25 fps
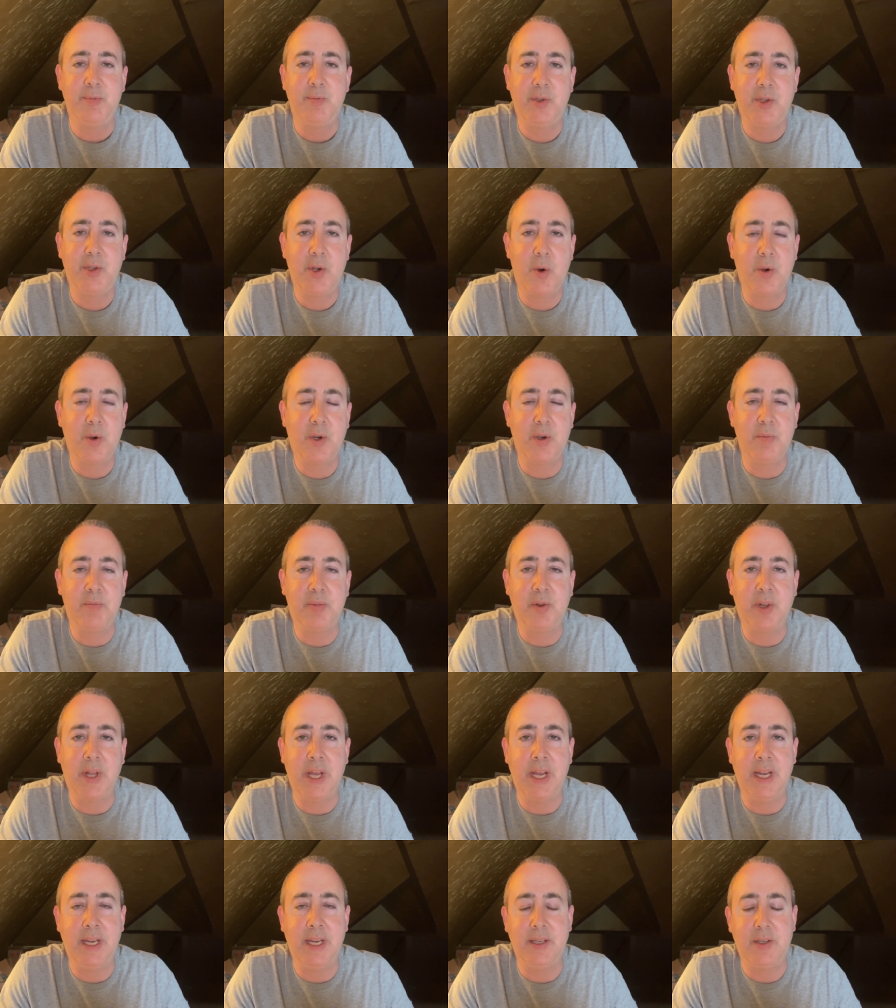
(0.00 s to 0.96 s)
Don't
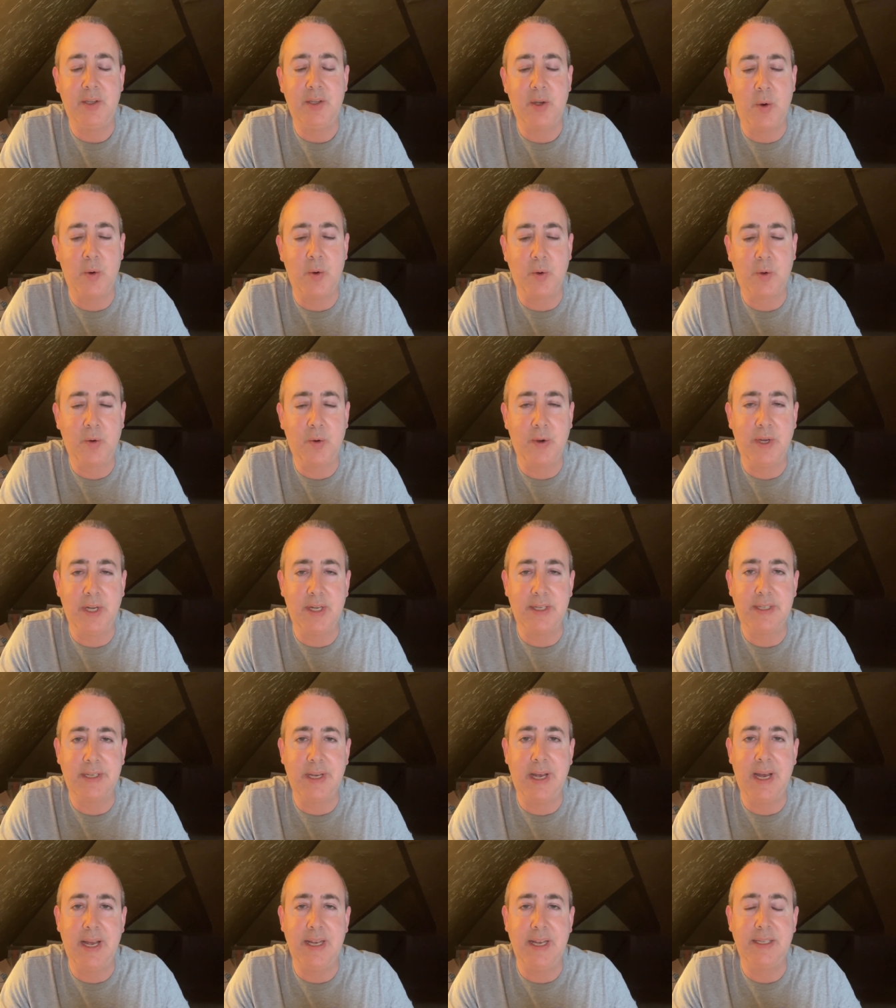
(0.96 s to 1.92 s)
complain, don't
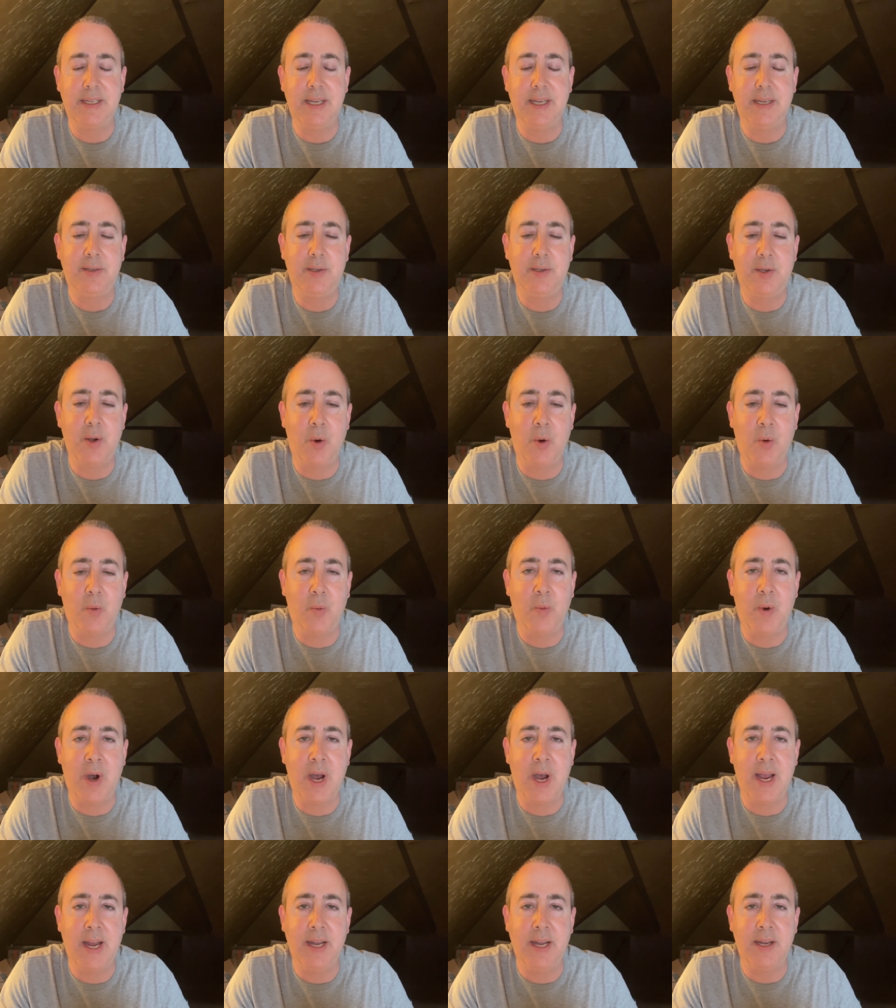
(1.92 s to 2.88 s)
criticize, don't
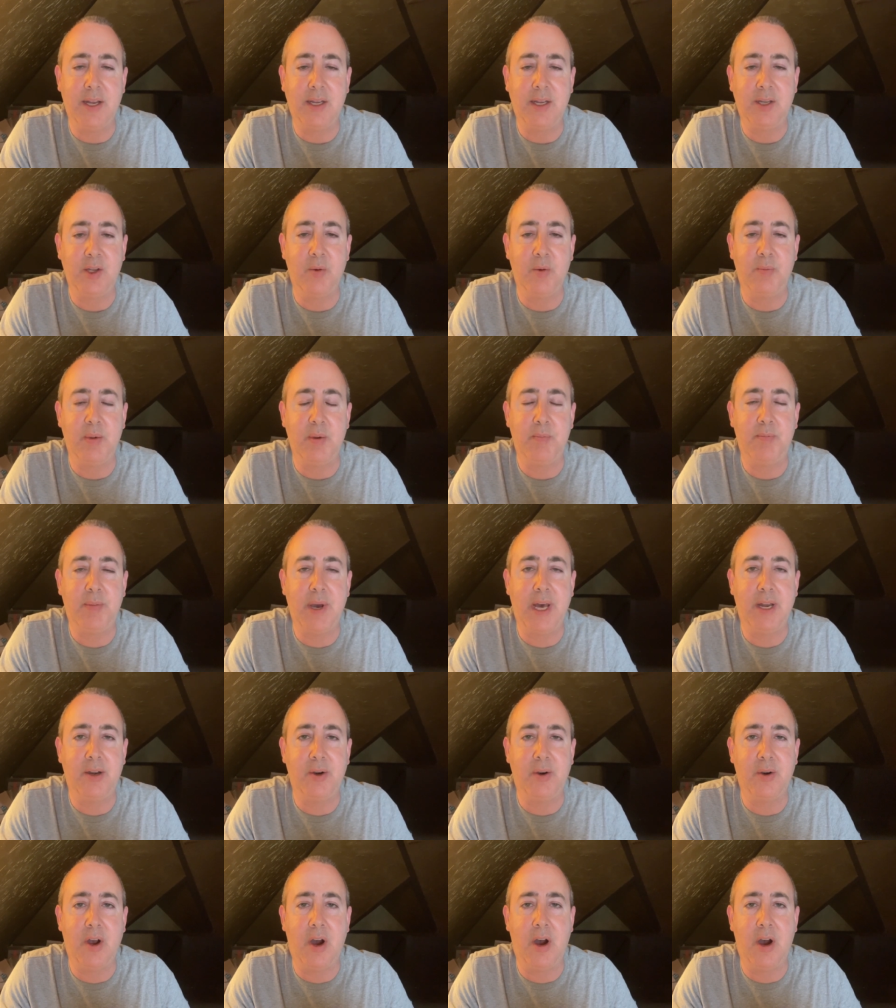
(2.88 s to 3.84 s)
whine. You'll be
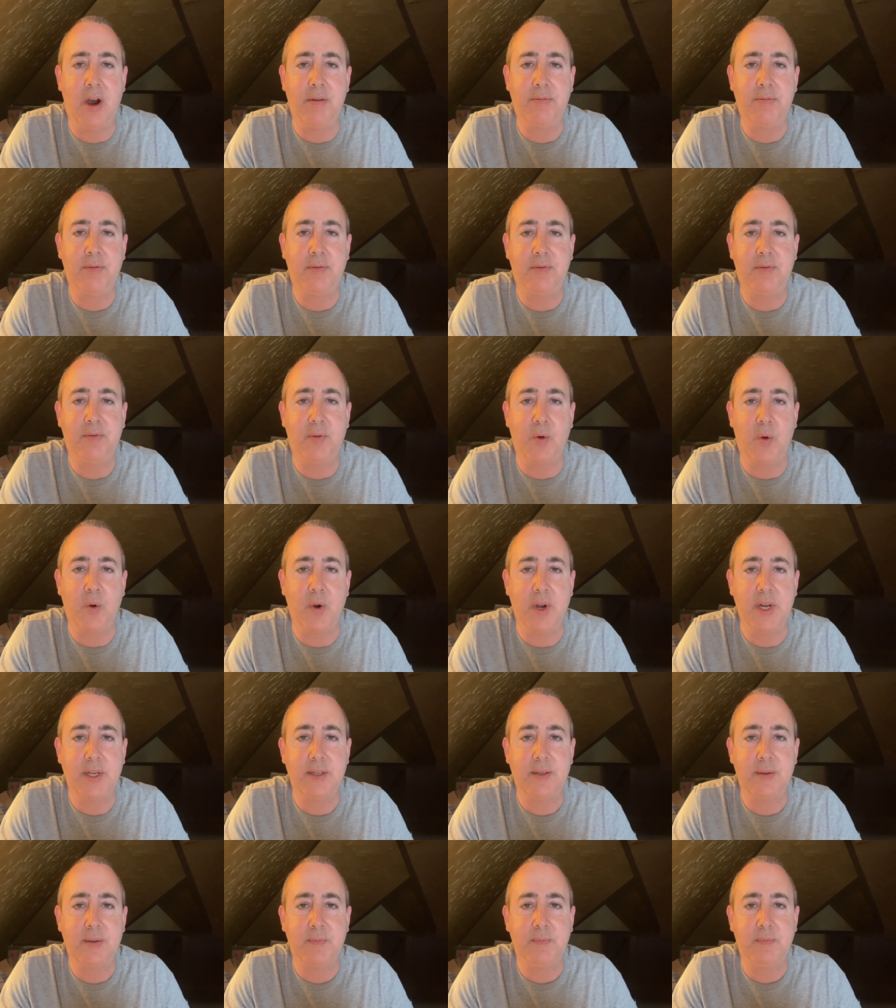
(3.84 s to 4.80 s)
better off for
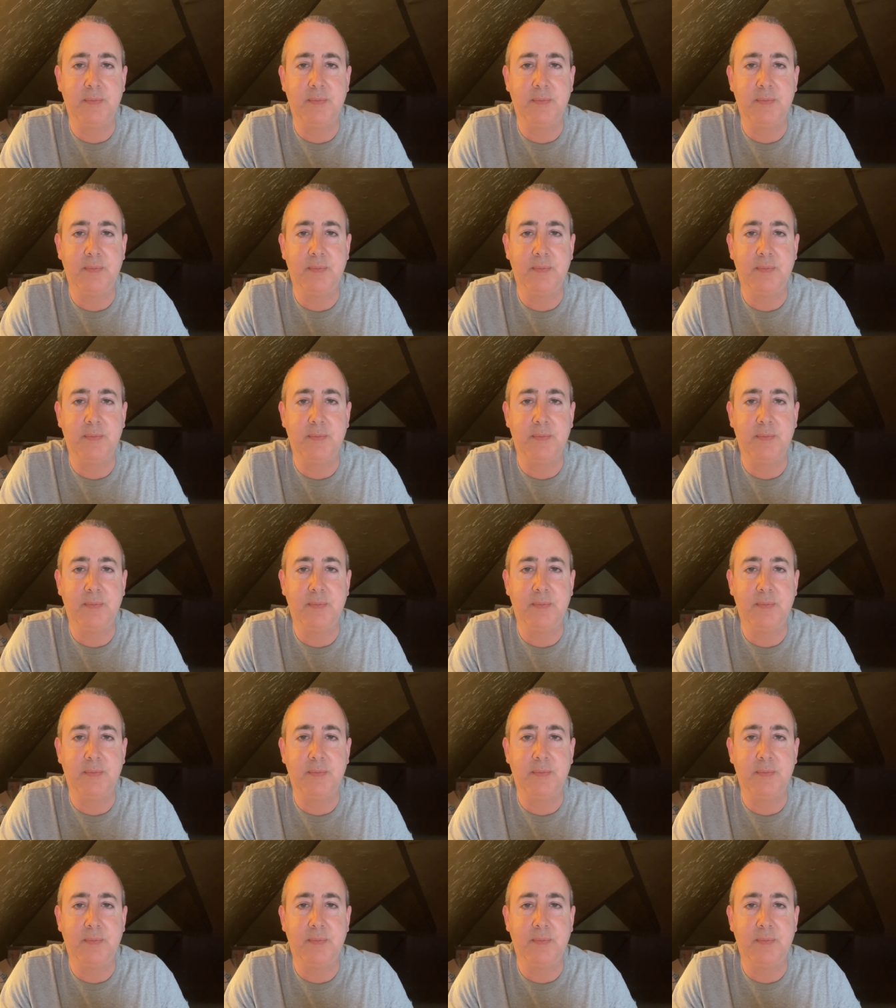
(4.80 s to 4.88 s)
it.